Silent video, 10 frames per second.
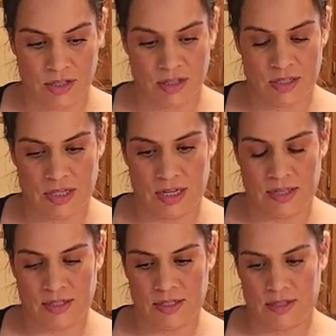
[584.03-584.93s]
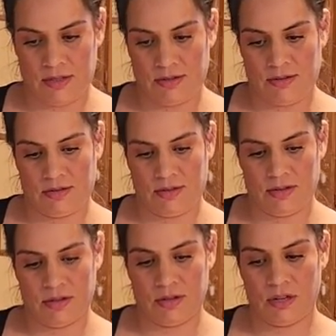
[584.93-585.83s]
stays
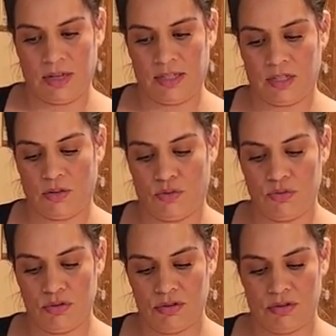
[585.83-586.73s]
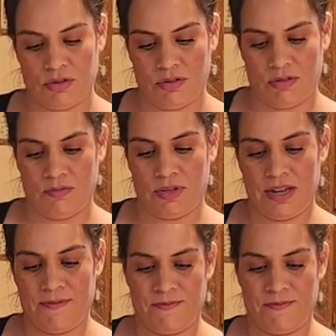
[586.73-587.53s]
nice and cool. But yeah,